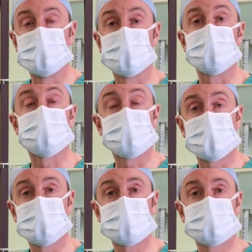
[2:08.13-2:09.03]
for this
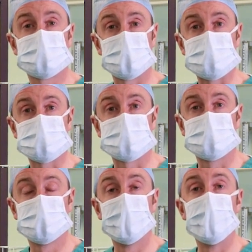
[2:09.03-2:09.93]
generous donation
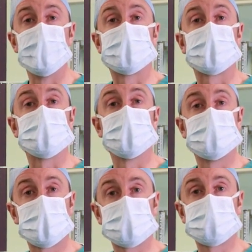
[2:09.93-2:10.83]
that it will
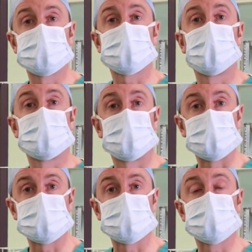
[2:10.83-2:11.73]
benefit our
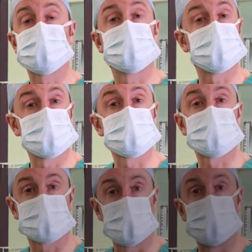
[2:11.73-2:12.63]
patients for years to
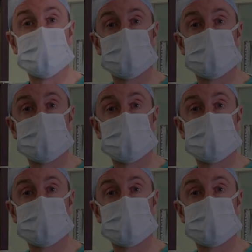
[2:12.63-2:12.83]
come.